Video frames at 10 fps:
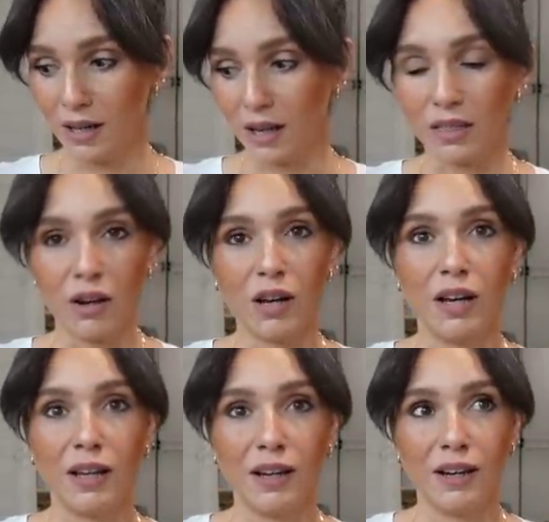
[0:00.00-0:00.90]
I
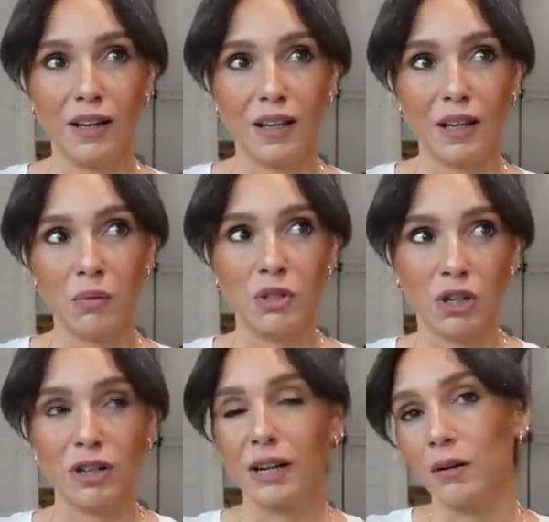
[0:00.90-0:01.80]
thought it would
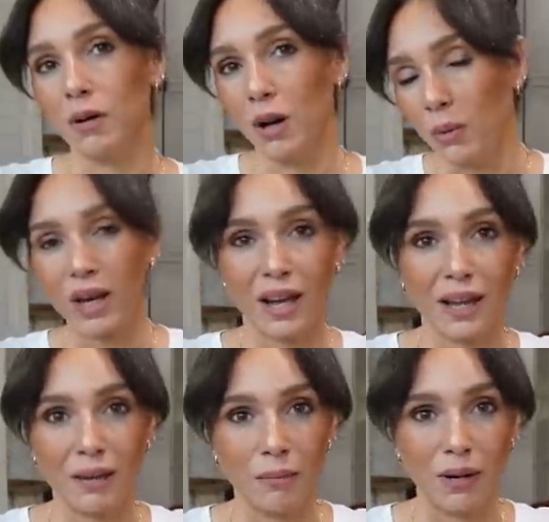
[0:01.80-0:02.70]
turn out
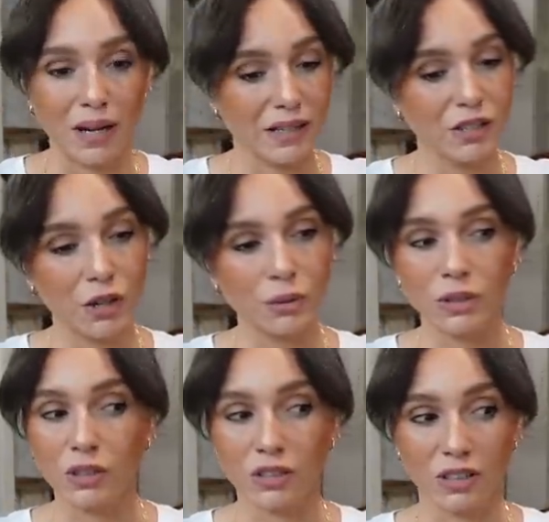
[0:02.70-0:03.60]
okay, but I didn't know it was
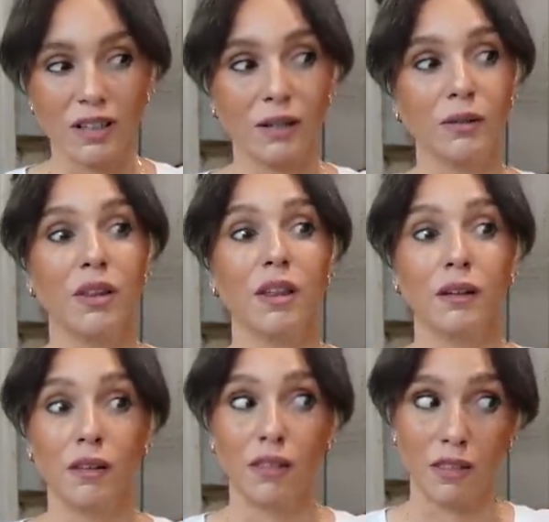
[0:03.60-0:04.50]
going to turn out
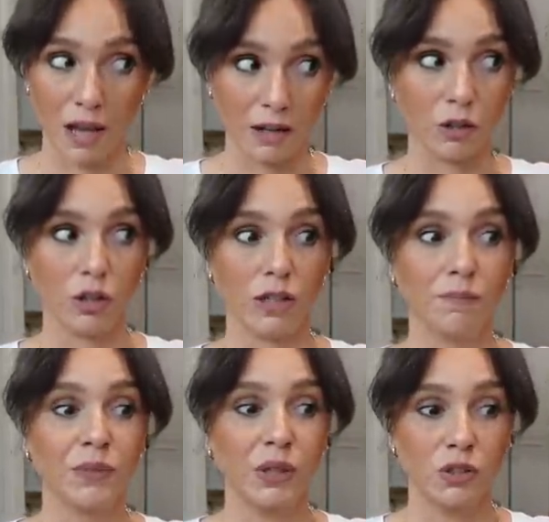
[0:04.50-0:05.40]
that good.
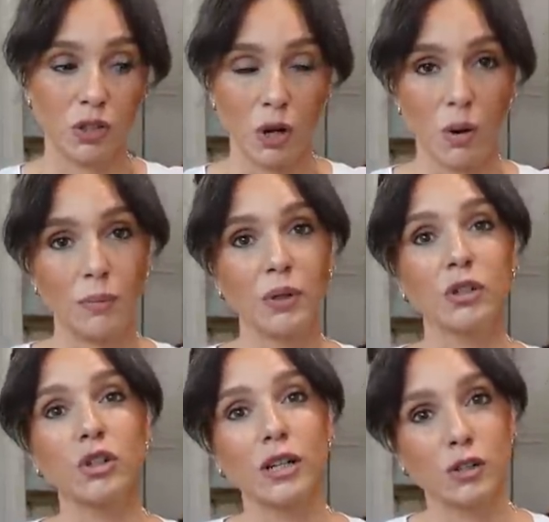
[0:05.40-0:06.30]
So I'm going
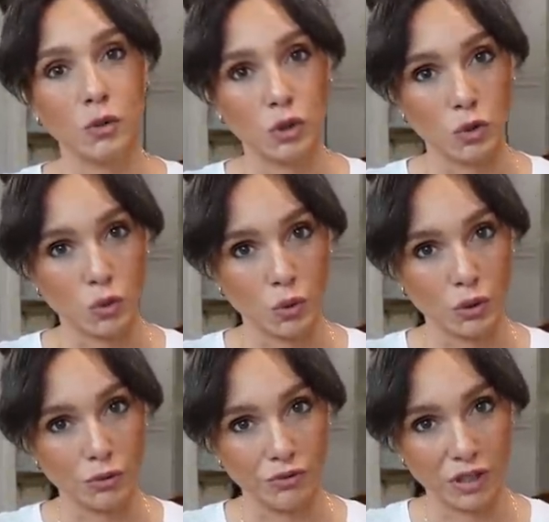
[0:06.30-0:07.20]
to try to do a
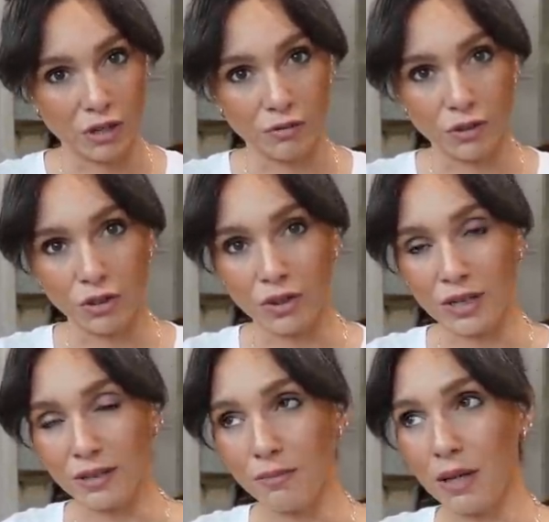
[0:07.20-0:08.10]
tutorial video for you
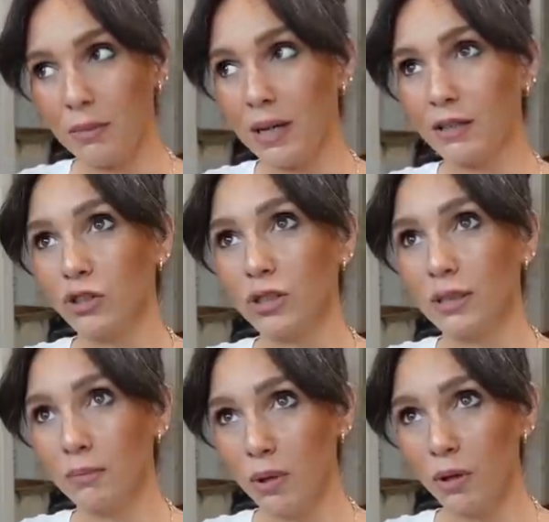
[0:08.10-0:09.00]
guys and maybe actually
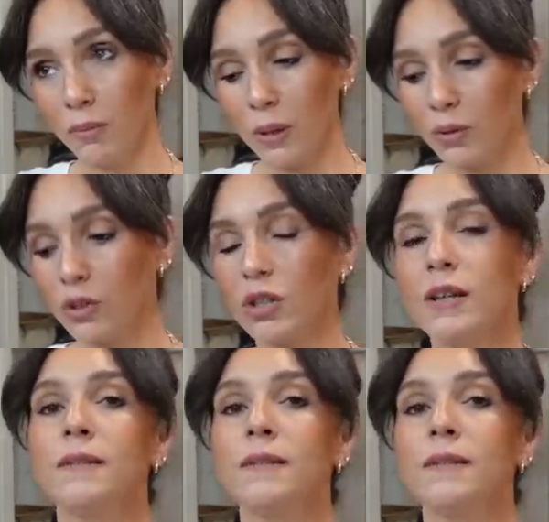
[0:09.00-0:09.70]
a blog post